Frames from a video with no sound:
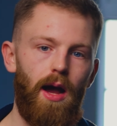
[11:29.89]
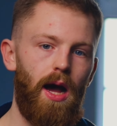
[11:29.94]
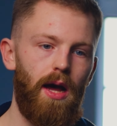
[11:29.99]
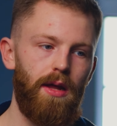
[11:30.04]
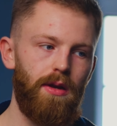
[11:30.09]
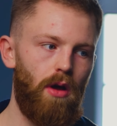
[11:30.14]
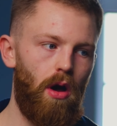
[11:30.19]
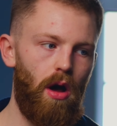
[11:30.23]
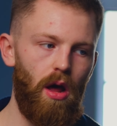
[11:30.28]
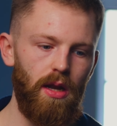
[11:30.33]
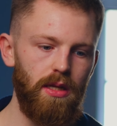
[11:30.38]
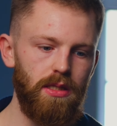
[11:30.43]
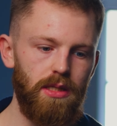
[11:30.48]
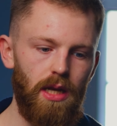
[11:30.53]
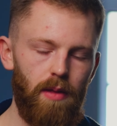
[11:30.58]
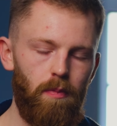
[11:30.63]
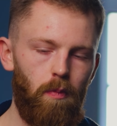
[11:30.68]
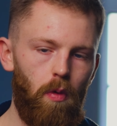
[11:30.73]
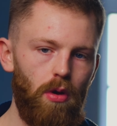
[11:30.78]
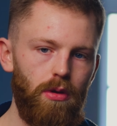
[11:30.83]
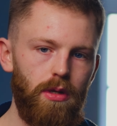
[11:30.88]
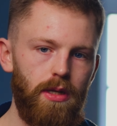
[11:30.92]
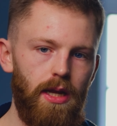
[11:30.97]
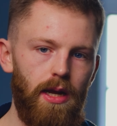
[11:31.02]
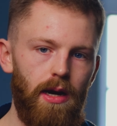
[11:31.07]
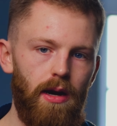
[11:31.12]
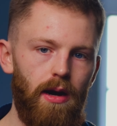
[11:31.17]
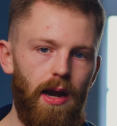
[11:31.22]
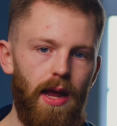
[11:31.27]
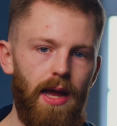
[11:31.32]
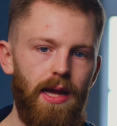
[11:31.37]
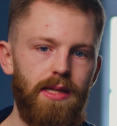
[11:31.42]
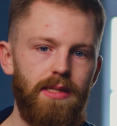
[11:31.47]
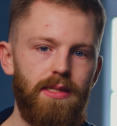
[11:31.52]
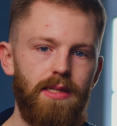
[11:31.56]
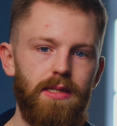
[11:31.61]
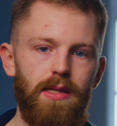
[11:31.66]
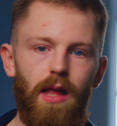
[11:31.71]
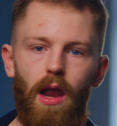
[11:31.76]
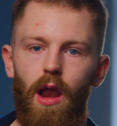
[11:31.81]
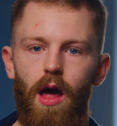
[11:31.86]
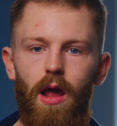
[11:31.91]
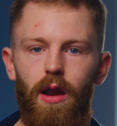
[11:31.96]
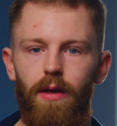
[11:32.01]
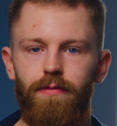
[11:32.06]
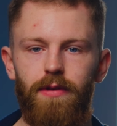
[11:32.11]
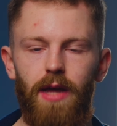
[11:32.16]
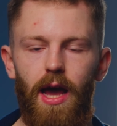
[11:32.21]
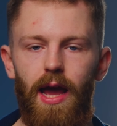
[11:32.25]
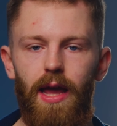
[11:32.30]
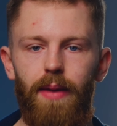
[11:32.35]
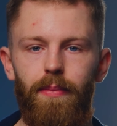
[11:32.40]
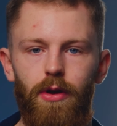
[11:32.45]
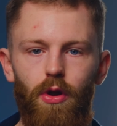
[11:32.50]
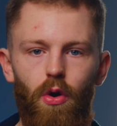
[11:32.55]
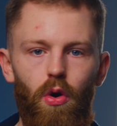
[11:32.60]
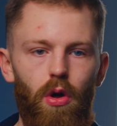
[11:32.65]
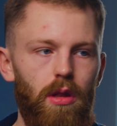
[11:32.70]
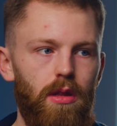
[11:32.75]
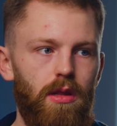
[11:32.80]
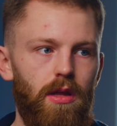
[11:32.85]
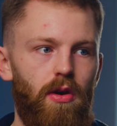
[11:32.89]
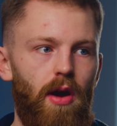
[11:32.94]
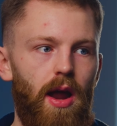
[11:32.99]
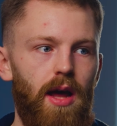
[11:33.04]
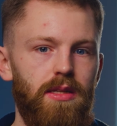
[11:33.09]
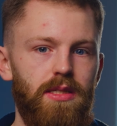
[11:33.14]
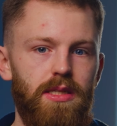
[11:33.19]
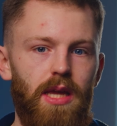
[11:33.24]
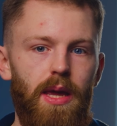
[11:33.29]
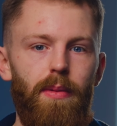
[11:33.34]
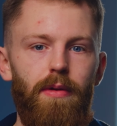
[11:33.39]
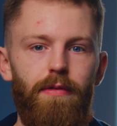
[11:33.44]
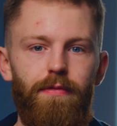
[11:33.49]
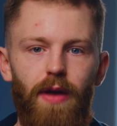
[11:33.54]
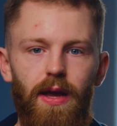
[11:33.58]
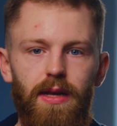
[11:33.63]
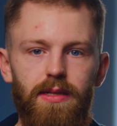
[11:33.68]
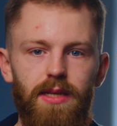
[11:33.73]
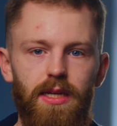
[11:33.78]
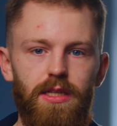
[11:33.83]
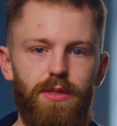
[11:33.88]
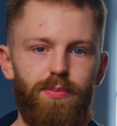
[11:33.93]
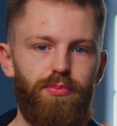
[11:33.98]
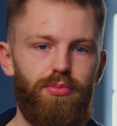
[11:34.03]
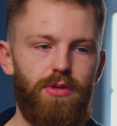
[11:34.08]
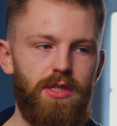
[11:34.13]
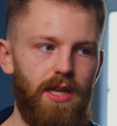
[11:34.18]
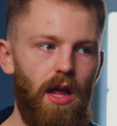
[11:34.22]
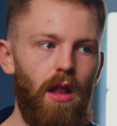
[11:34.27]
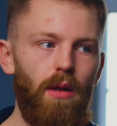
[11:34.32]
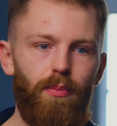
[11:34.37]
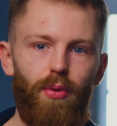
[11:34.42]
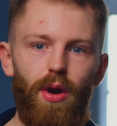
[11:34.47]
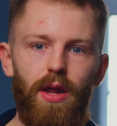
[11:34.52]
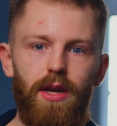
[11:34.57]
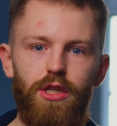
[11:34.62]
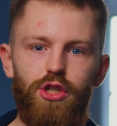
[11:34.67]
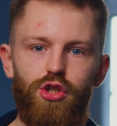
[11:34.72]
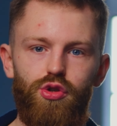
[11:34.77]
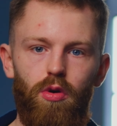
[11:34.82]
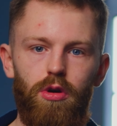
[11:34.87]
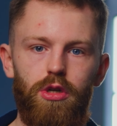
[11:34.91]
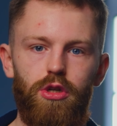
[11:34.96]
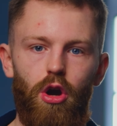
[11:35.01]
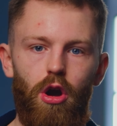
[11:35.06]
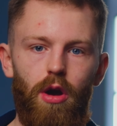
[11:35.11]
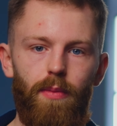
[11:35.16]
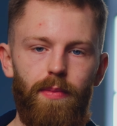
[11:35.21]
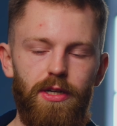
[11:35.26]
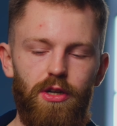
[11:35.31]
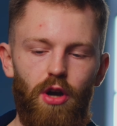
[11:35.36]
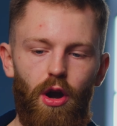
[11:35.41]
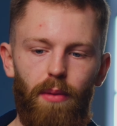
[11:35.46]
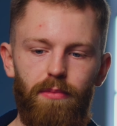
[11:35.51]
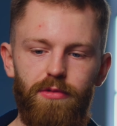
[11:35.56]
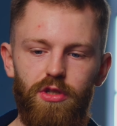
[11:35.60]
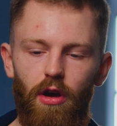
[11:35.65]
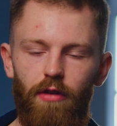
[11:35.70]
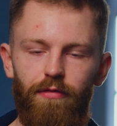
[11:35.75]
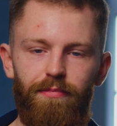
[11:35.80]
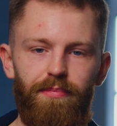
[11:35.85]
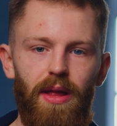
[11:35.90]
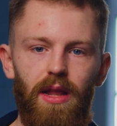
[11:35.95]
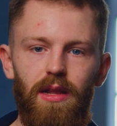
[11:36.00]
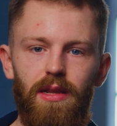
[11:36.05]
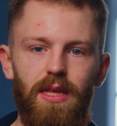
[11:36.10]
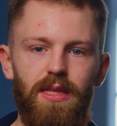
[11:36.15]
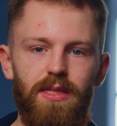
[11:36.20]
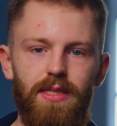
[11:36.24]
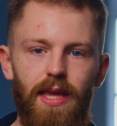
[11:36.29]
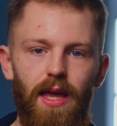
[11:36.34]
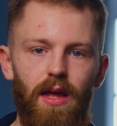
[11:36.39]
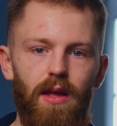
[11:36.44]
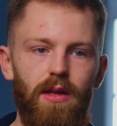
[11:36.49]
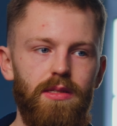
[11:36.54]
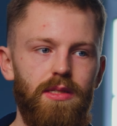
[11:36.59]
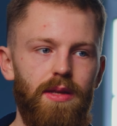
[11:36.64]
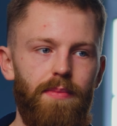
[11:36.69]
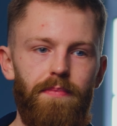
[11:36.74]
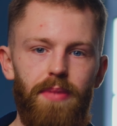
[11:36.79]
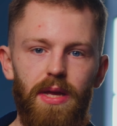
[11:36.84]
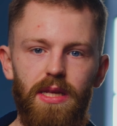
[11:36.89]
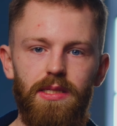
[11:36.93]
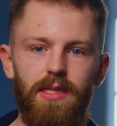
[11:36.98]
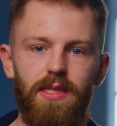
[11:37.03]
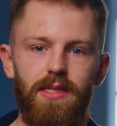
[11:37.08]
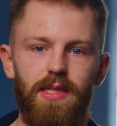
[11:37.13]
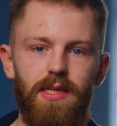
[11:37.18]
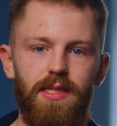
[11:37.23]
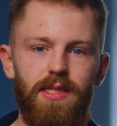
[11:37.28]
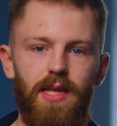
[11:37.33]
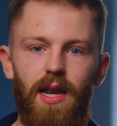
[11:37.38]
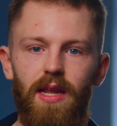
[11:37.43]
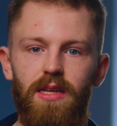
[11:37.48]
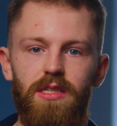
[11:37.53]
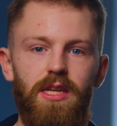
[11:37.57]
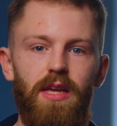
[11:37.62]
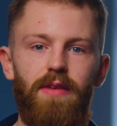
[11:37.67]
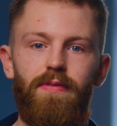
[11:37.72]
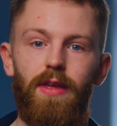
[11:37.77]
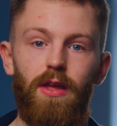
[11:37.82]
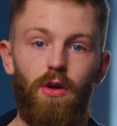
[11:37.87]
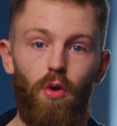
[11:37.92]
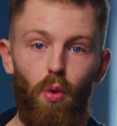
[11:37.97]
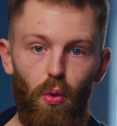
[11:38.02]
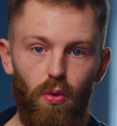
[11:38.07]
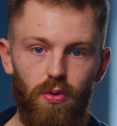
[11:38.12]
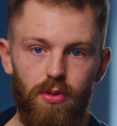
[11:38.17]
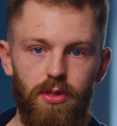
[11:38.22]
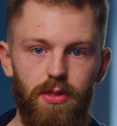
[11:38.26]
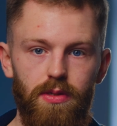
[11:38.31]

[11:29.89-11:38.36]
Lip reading: And honestly, 1 year isn't a lot of time at all in the grand scheme of things. It's still pretty short term in terms of building skills and businesses and achieving goals.